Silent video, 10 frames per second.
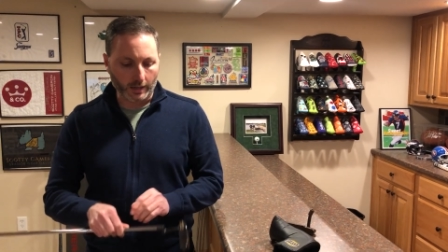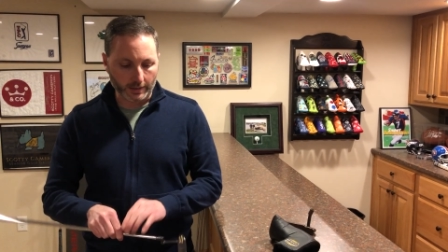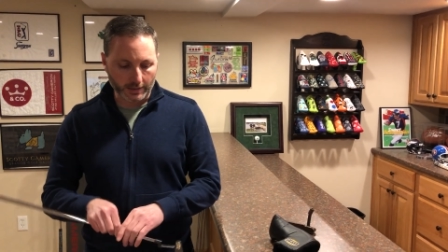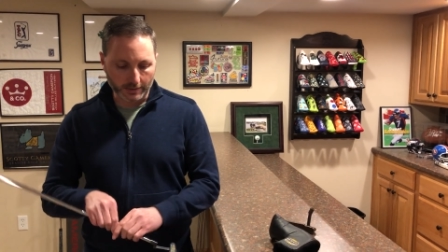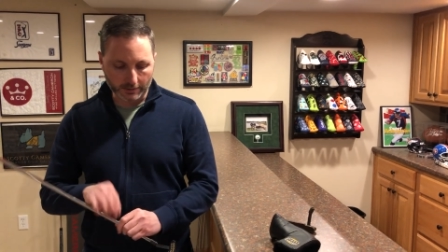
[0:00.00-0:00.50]

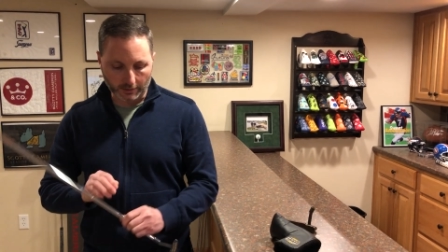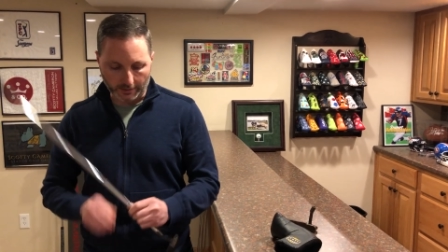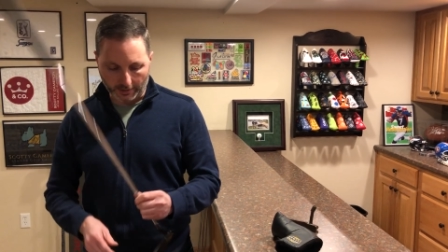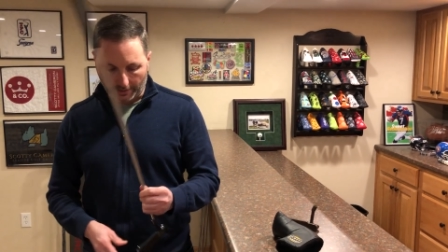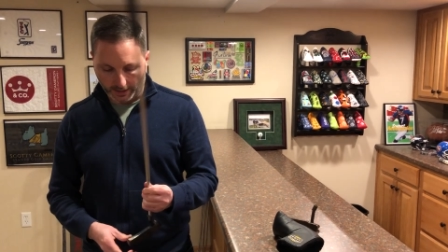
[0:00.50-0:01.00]
he started
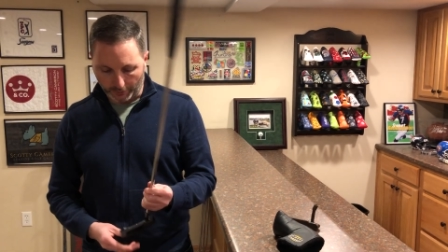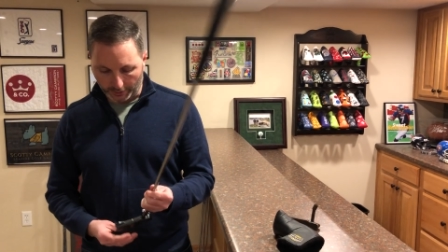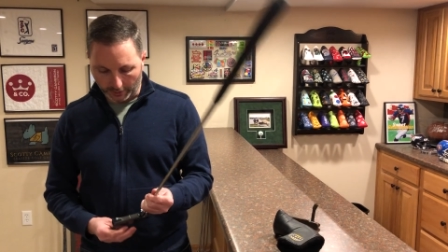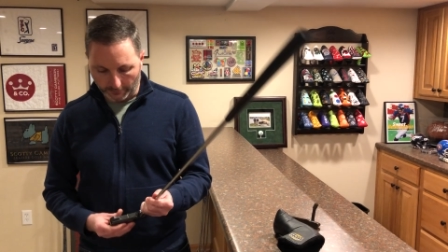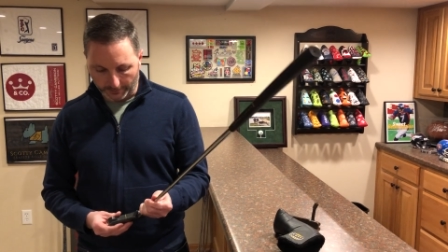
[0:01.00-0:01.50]
out
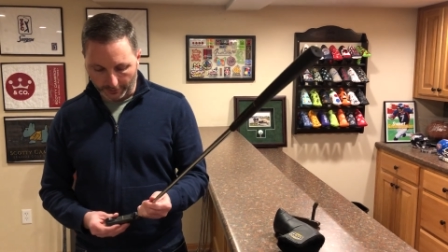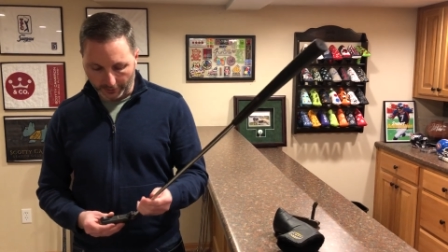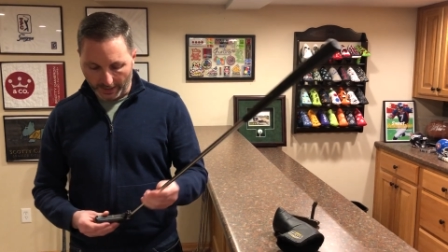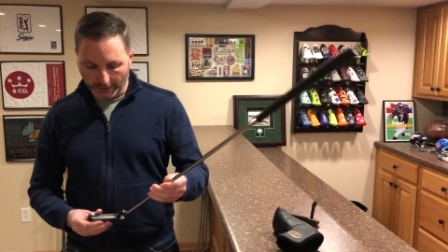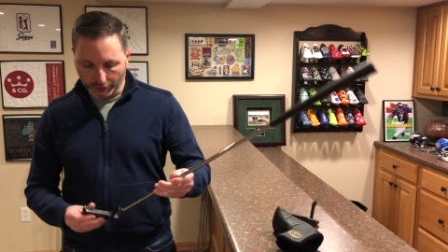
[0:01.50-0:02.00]
Cameron Golf
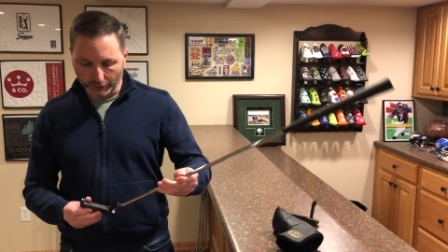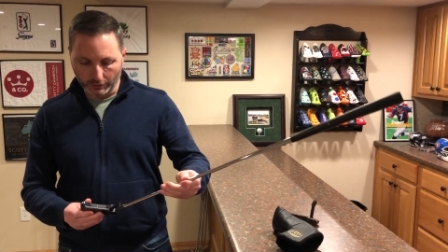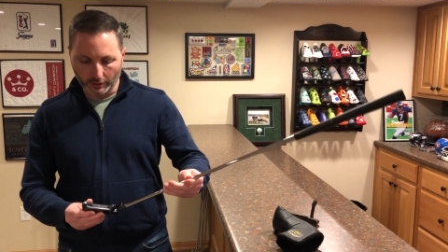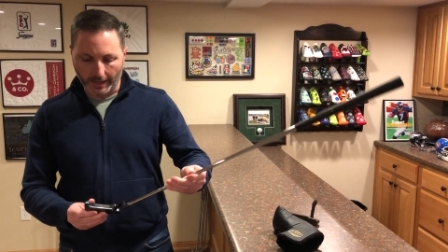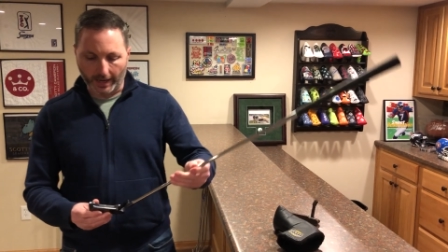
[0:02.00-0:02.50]

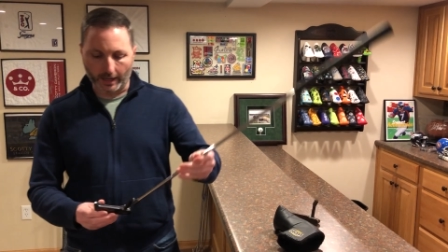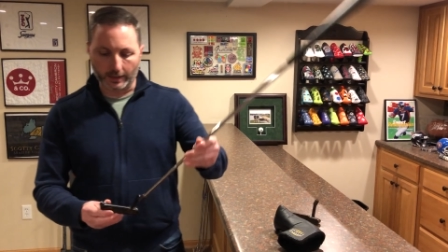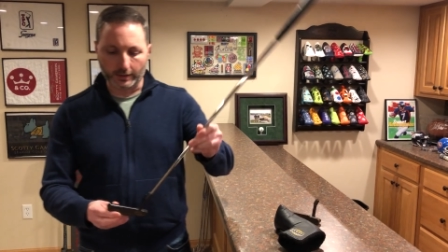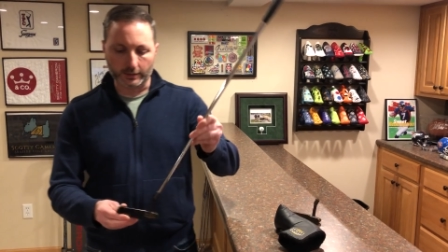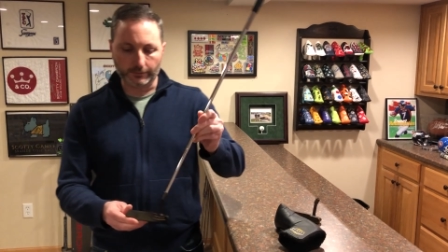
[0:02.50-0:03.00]
International,
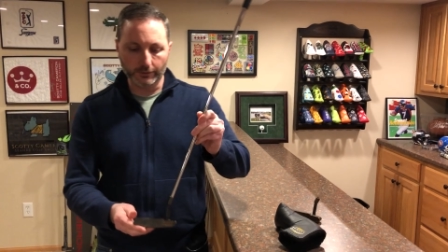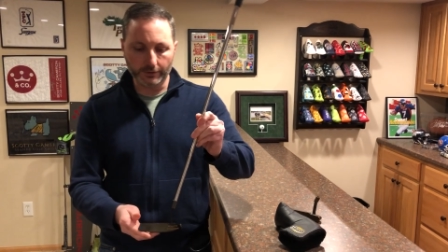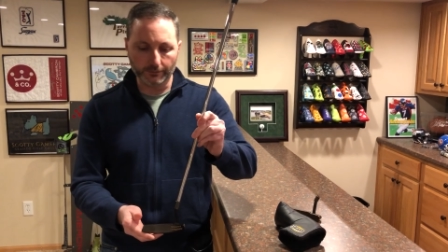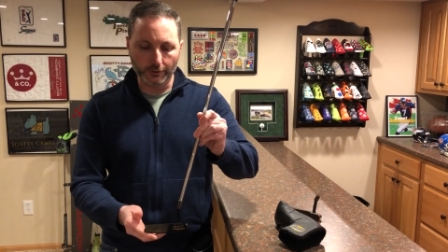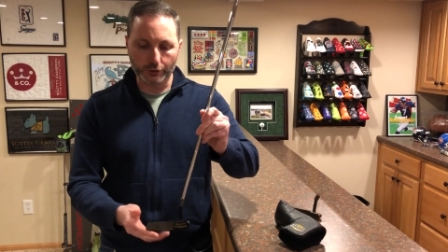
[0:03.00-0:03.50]
and his
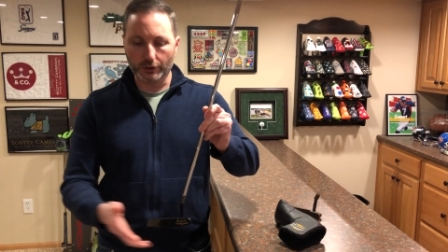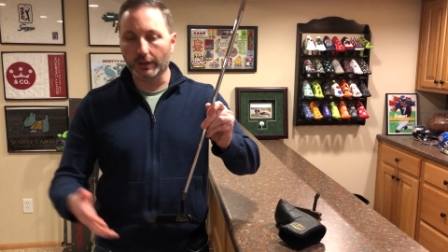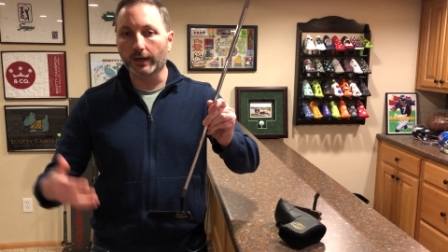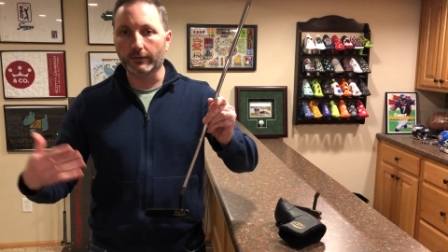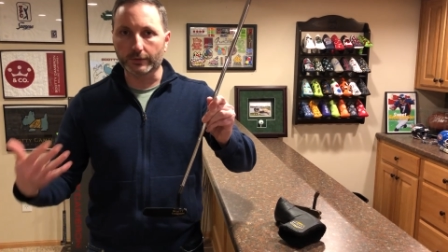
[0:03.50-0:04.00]
first version
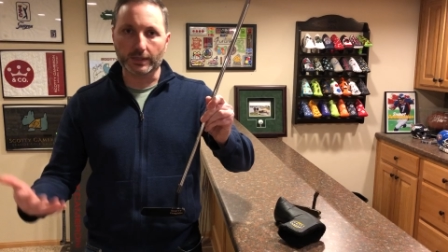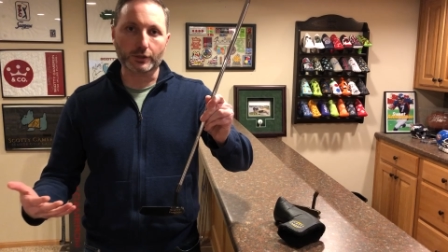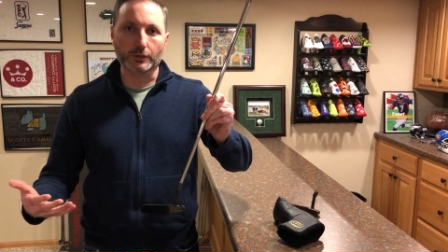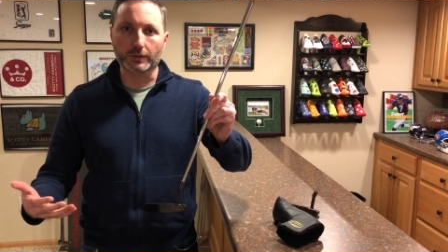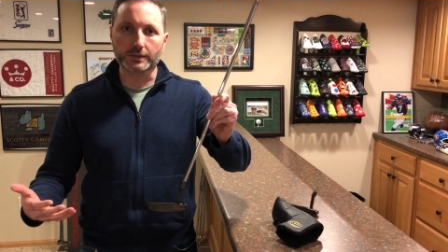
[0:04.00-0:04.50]
of
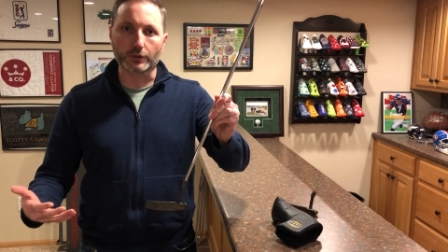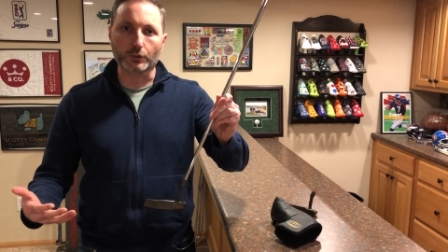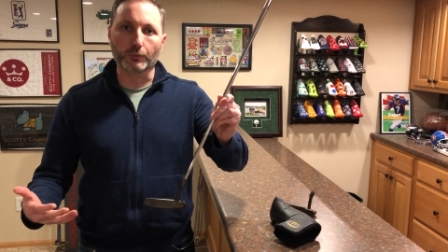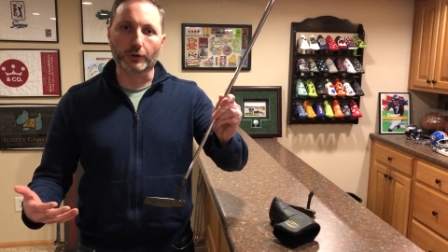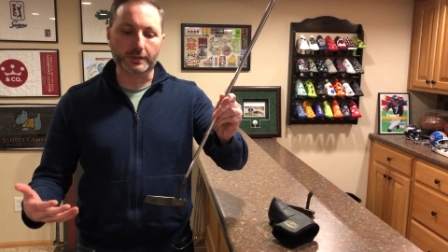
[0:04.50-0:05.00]
essentially what's the
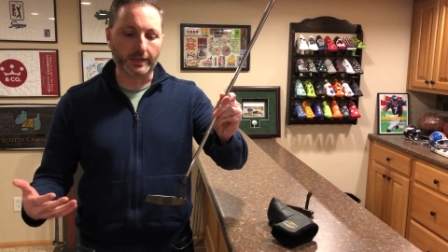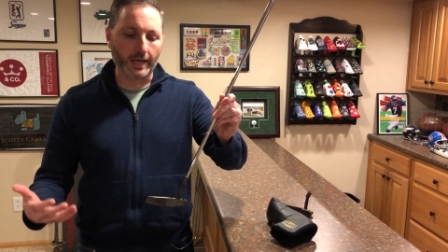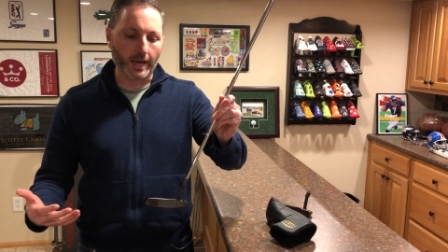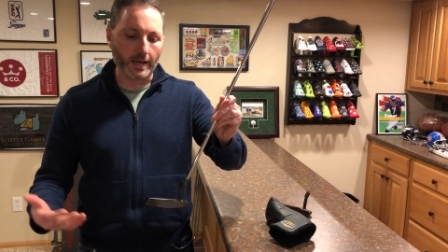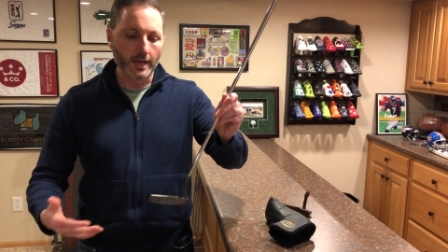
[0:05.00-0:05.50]
Newport
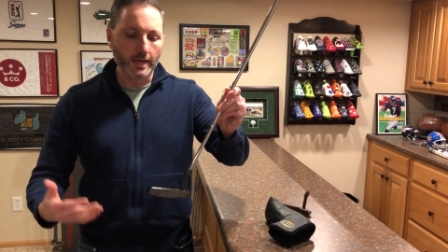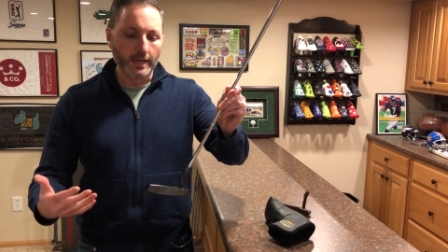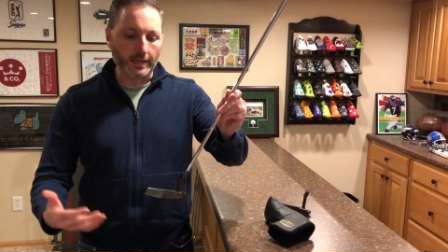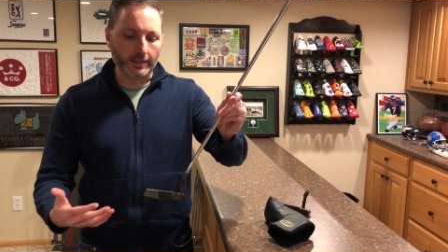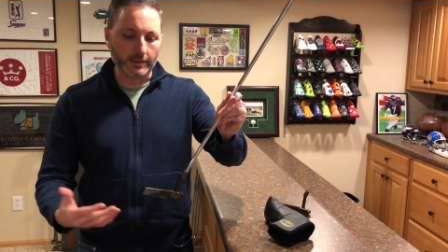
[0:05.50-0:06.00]
today
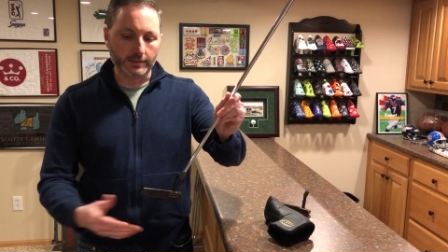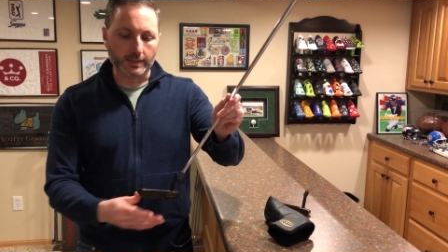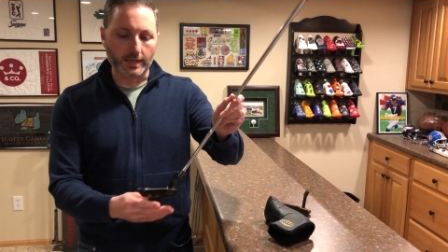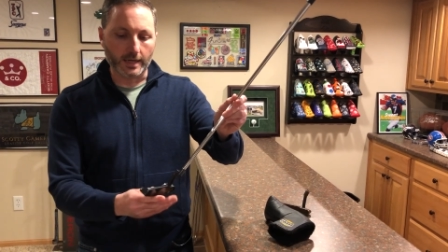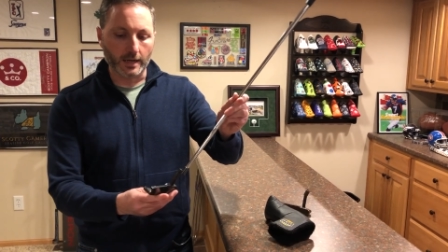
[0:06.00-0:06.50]
is
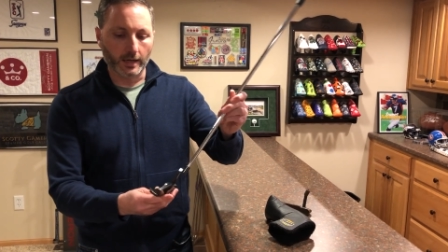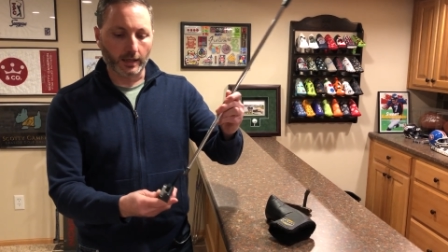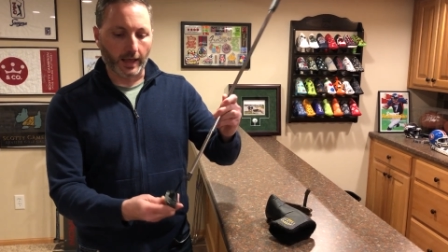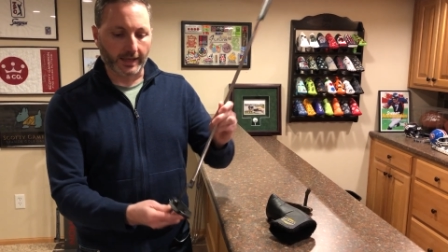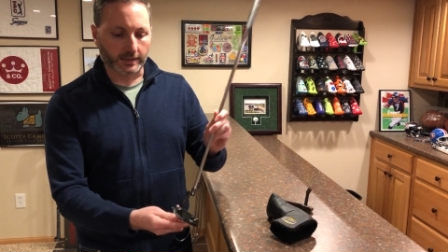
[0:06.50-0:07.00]
the
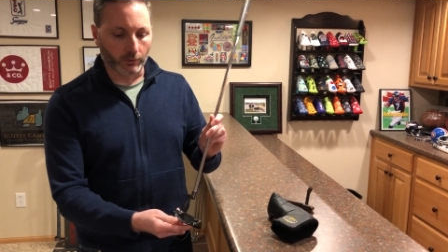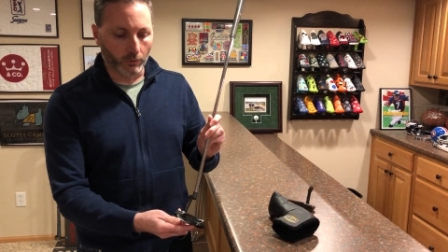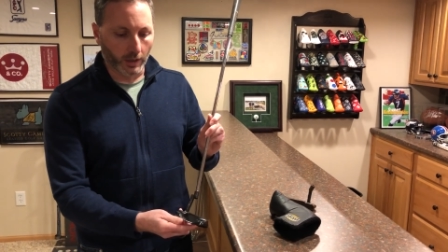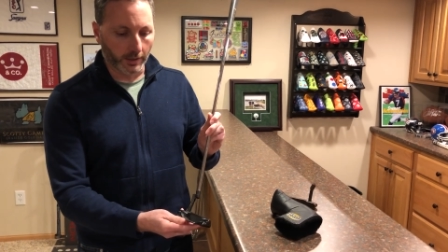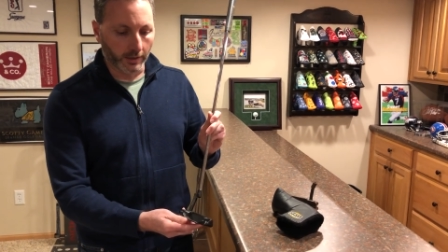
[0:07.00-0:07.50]
Classic
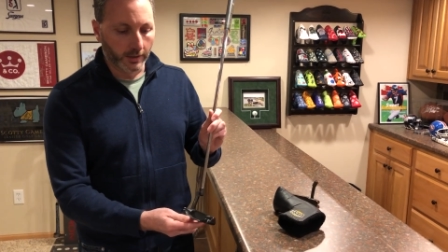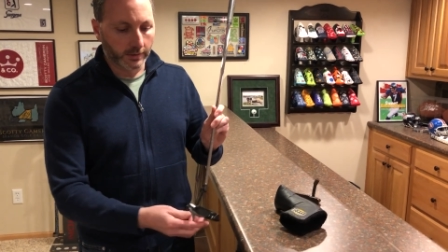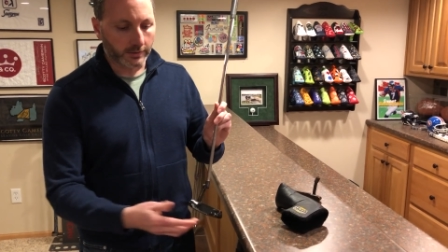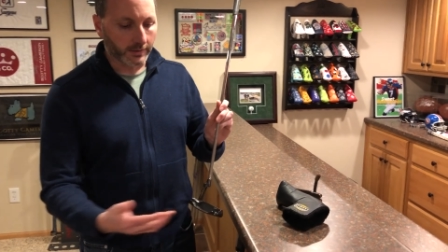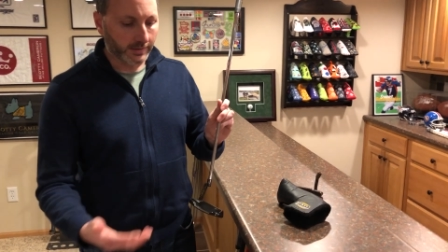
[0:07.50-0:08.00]
1.
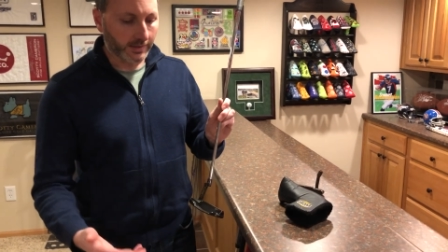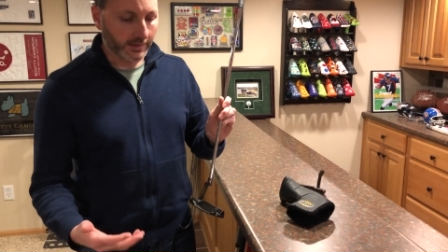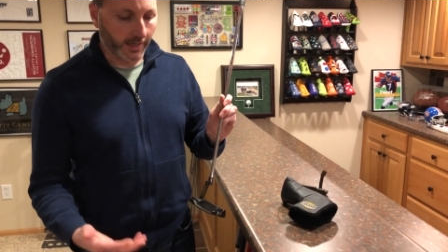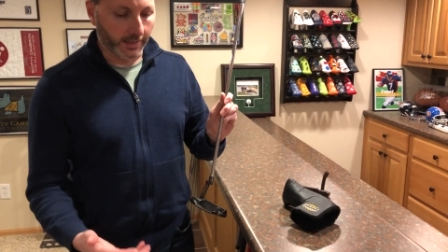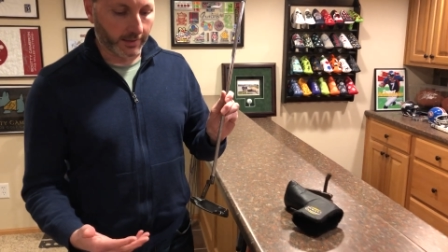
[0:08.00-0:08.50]
So this is
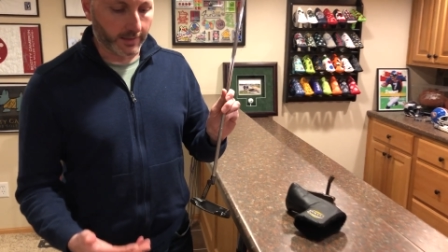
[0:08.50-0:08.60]
kind of